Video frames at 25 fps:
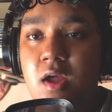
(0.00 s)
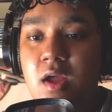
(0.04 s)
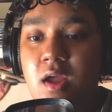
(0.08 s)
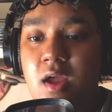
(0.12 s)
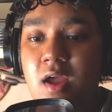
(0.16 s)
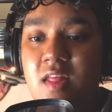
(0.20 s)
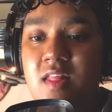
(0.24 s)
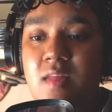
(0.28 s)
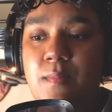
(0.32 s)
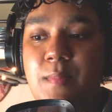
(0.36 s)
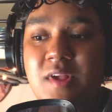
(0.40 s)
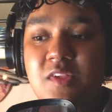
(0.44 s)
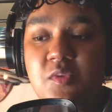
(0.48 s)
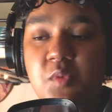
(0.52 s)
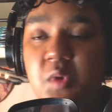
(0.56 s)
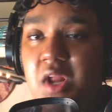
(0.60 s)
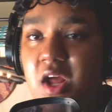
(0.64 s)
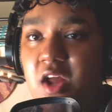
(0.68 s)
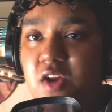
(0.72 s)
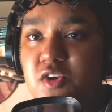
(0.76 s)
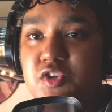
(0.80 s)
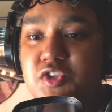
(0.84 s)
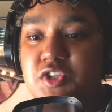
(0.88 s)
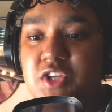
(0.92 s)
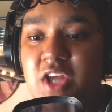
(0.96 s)
And the best way to
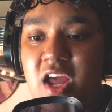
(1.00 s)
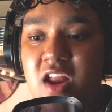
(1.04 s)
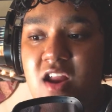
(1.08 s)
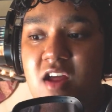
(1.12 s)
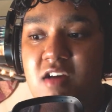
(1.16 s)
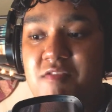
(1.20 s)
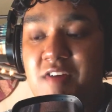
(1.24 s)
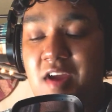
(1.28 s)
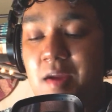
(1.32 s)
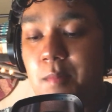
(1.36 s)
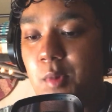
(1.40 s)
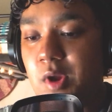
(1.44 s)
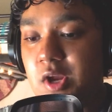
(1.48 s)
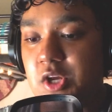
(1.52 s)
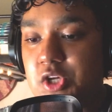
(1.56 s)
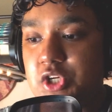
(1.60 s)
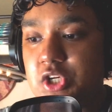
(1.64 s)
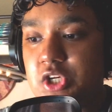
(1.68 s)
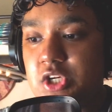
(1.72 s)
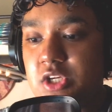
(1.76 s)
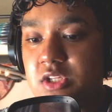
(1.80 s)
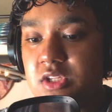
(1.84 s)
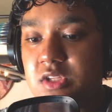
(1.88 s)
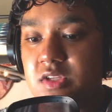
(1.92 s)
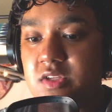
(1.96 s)
understand
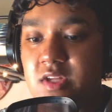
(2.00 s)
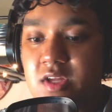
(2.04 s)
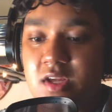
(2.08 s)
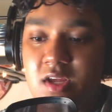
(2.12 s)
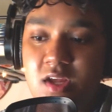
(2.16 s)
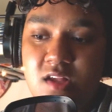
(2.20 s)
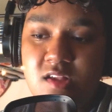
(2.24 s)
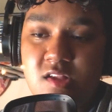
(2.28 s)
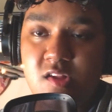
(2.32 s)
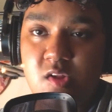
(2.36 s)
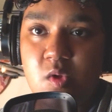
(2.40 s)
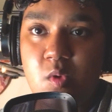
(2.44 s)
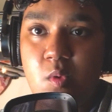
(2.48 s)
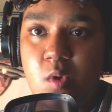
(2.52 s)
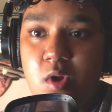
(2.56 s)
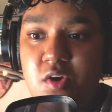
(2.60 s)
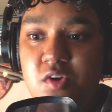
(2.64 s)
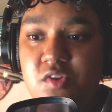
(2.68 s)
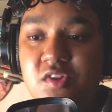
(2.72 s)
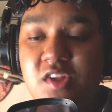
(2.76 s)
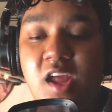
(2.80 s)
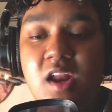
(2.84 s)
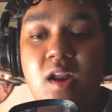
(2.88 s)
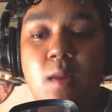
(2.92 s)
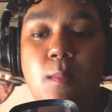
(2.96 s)
vibrations is to
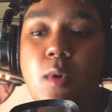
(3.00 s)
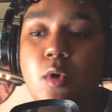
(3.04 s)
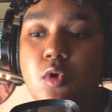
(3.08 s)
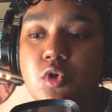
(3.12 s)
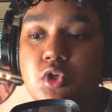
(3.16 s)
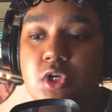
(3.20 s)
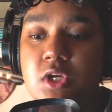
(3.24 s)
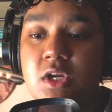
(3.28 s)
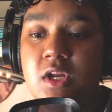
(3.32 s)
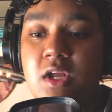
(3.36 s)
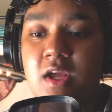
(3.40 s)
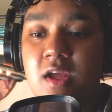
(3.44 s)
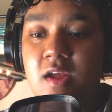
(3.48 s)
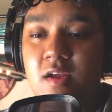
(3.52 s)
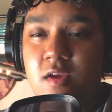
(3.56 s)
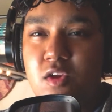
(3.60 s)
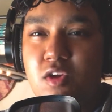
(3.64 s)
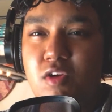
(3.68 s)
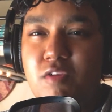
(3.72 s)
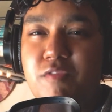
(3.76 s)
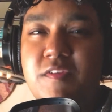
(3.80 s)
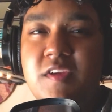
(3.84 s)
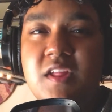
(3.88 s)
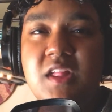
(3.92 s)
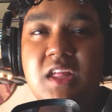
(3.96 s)
understand emotion. You're
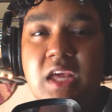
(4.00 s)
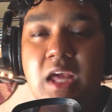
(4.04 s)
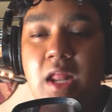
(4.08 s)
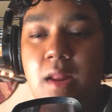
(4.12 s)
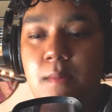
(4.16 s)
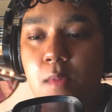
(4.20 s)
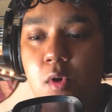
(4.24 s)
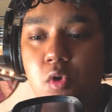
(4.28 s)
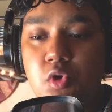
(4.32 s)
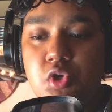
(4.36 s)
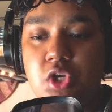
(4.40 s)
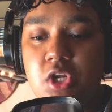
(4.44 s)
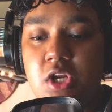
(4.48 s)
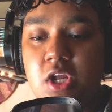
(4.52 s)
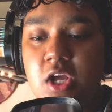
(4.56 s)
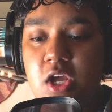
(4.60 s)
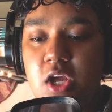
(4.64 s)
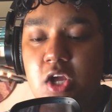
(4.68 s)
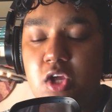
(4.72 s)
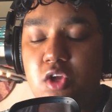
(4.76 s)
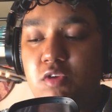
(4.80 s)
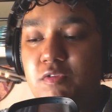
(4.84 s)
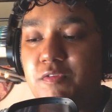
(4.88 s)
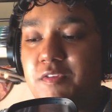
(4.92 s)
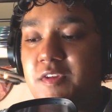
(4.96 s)
feeling an emotion.
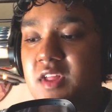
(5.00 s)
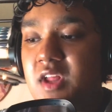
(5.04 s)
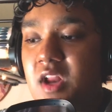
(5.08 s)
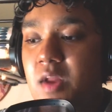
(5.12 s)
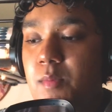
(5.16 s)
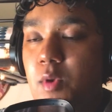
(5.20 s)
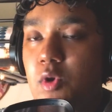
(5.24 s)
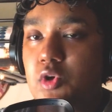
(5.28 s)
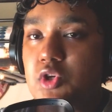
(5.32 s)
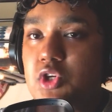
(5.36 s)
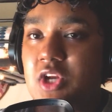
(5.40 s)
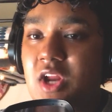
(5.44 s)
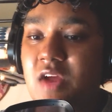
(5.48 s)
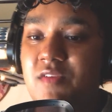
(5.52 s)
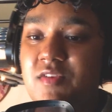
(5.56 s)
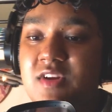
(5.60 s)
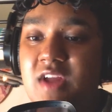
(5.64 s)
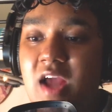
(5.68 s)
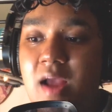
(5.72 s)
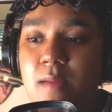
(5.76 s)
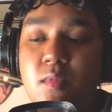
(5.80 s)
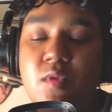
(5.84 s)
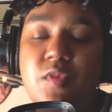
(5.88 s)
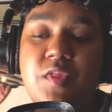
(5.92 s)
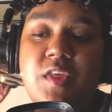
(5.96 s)
You feel an emotion every
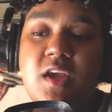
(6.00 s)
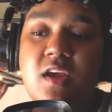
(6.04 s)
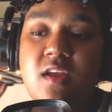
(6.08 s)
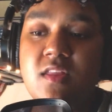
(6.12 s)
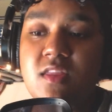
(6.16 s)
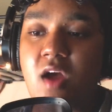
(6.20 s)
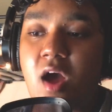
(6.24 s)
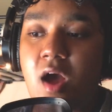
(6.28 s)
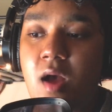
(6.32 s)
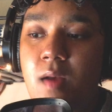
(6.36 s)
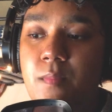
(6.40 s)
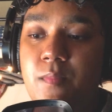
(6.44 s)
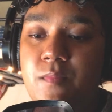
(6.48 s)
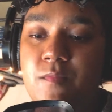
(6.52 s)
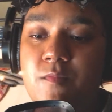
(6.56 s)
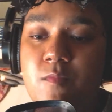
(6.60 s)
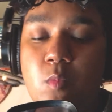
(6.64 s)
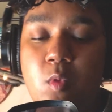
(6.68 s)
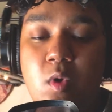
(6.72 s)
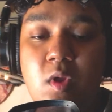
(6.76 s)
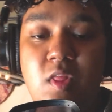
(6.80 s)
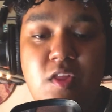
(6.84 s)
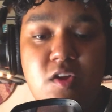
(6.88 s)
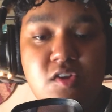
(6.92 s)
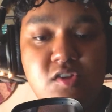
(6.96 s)
time you think a thought.
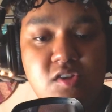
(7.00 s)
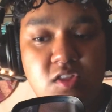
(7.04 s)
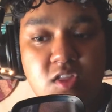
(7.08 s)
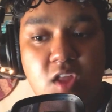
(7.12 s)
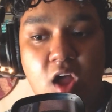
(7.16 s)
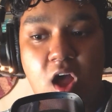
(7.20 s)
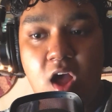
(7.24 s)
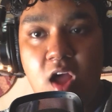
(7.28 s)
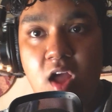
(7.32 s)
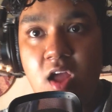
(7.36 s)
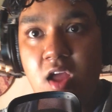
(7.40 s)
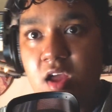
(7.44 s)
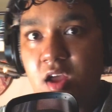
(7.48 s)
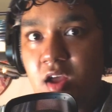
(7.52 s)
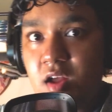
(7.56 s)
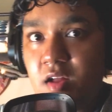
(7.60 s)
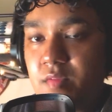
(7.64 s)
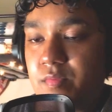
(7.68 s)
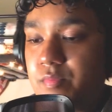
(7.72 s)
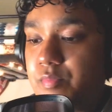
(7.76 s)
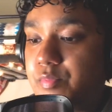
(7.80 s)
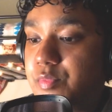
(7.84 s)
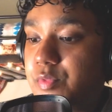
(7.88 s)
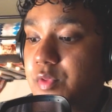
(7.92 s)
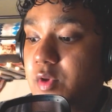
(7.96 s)
When there's a thought,
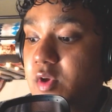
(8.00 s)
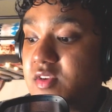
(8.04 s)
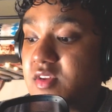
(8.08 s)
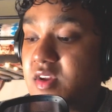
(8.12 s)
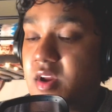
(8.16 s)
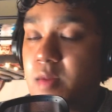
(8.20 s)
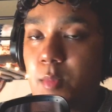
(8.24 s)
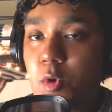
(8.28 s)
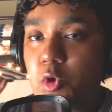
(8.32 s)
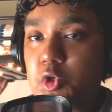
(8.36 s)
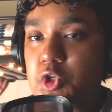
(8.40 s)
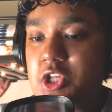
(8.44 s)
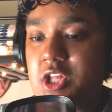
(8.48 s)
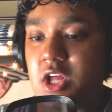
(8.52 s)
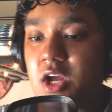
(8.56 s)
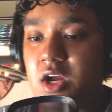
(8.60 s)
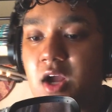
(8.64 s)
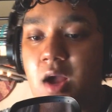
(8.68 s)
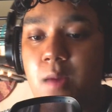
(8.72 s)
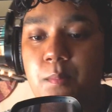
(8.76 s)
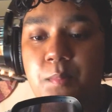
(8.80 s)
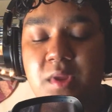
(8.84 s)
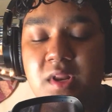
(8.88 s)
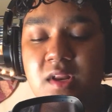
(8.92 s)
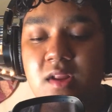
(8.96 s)
there's an emotion that
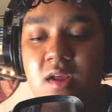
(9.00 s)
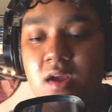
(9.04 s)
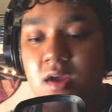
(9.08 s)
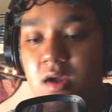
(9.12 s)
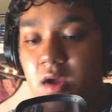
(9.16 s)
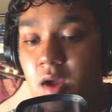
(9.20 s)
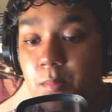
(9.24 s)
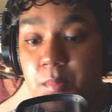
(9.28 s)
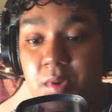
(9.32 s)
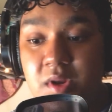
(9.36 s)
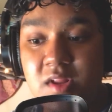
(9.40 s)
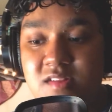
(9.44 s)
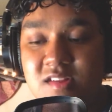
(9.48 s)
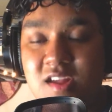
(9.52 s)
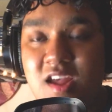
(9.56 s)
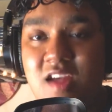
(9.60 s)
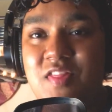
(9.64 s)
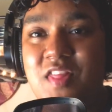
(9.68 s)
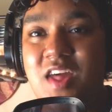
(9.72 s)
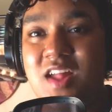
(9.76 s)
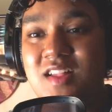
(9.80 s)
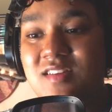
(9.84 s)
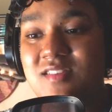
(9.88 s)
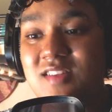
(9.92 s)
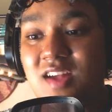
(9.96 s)
accompanies it. And
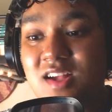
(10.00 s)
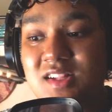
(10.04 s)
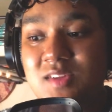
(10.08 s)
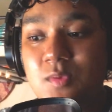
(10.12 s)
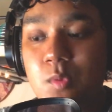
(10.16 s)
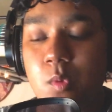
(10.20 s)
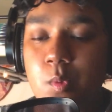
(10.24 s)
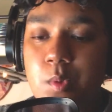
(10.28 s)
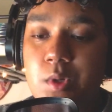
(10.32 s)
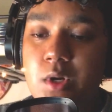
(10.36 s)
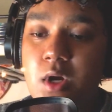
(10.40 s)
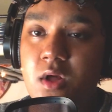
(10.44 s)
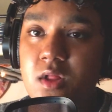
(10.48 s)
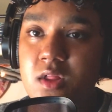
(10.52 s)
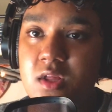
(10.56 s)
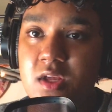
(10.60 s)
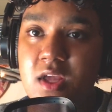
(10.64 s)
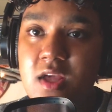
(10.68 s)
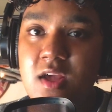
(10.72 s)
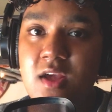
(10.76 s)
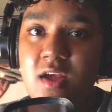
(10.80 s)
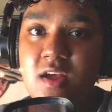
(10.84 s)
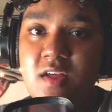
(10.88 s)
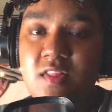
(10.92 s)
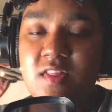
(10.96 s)
that's exactly what we're calling
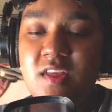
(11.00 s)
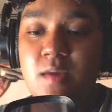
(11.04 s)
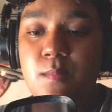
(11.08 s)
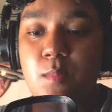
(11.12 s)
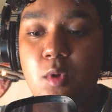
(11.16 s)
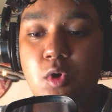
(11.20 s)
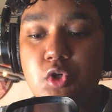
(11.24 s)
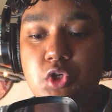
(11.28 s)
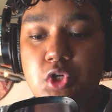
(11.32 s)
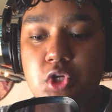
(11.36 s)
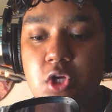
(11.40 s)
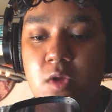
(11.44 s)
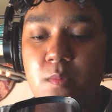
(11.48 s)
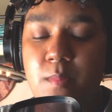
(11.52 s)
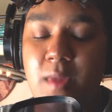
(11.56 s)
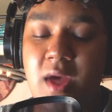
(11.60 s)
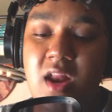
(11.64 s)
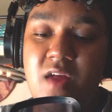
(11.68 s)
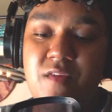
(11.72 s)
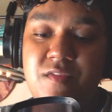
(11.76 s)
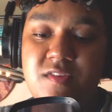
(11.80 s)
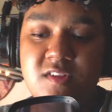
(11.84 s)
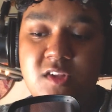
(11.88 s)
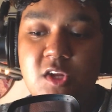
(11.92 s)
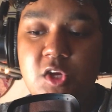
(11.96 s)
the emotional
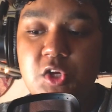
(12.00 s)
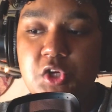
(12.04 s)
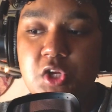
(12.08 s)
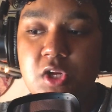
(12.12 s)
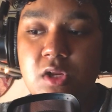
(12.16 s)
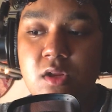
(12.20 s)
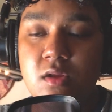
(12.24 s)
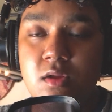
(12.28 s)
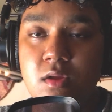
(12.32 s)
manifestation.